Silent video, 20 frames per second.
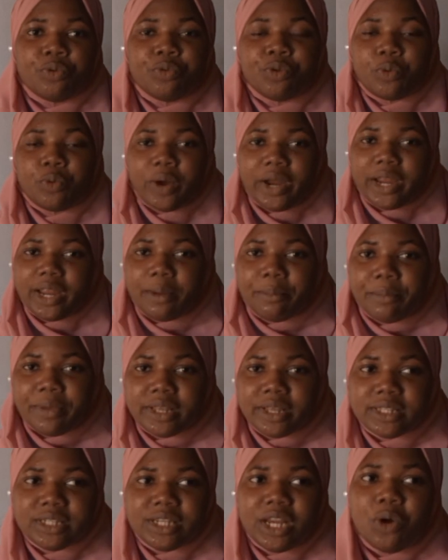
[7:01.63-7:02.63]

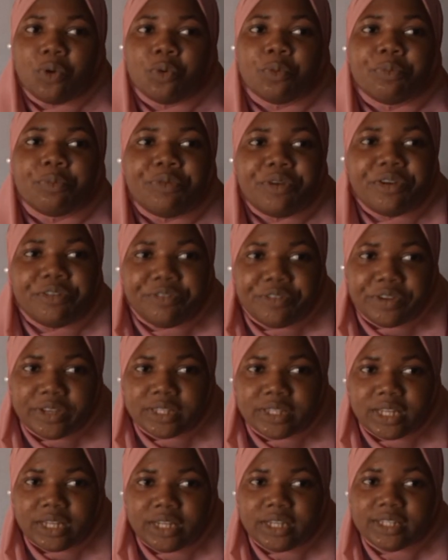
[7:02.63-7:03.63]
requirements, their own
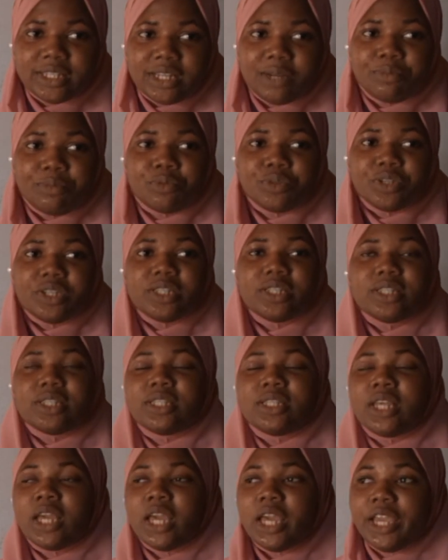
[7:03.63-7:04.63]
preference. An example is
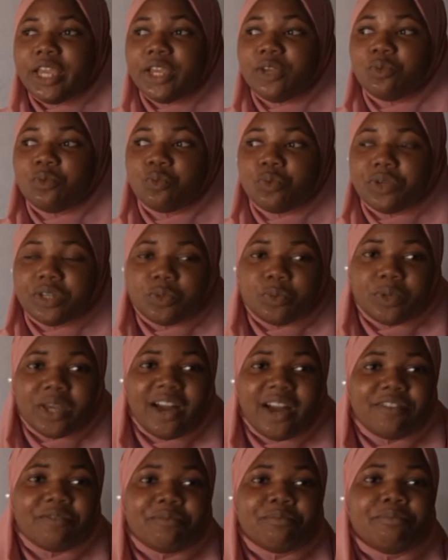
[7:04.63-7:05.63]
in wheat. We
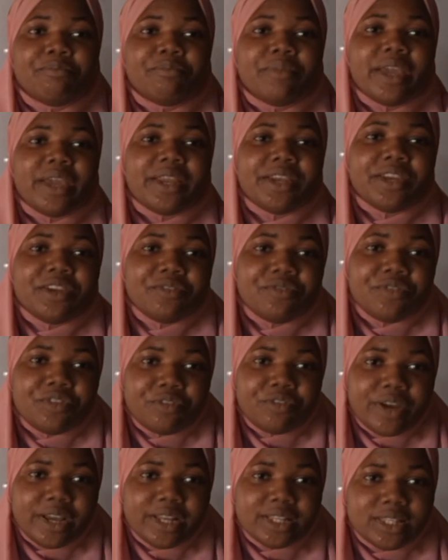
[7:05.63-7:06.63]
have many
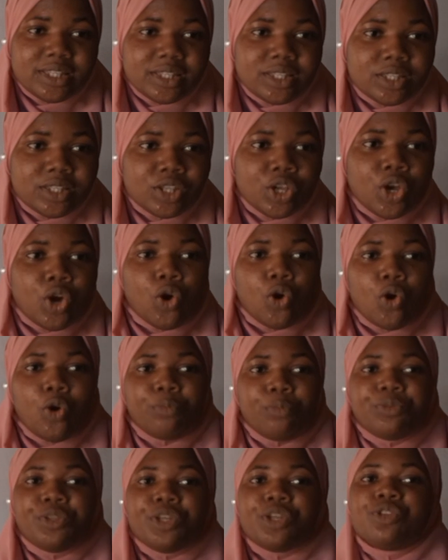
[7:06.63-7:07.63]
varieties
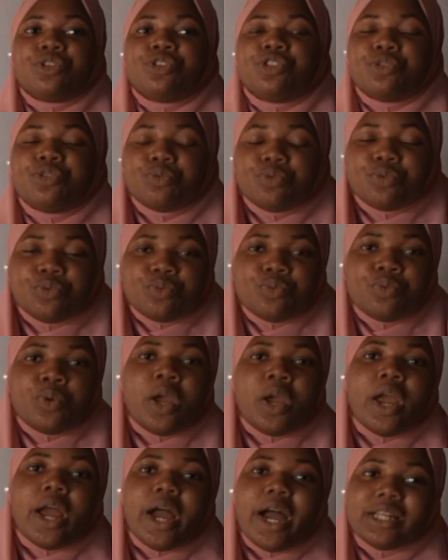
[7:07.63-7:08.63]
obtained due to
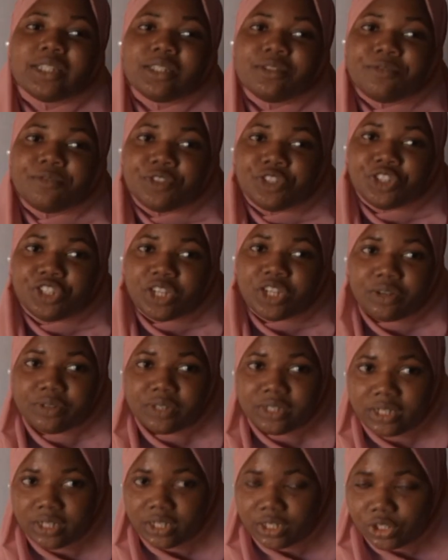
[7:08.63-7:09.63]
artificial
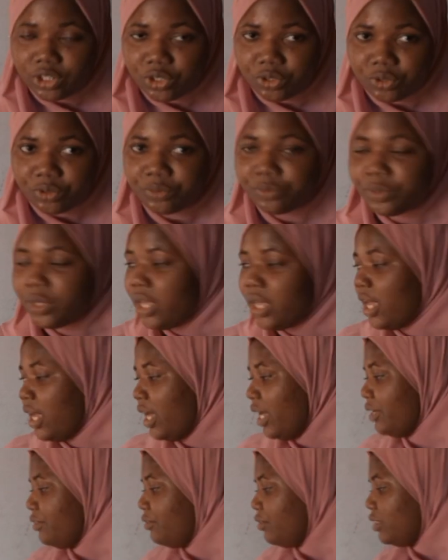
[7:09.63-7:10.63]
selection.
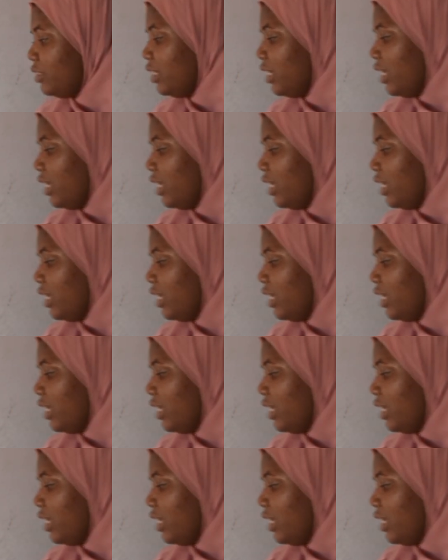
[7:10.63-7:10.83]
And for the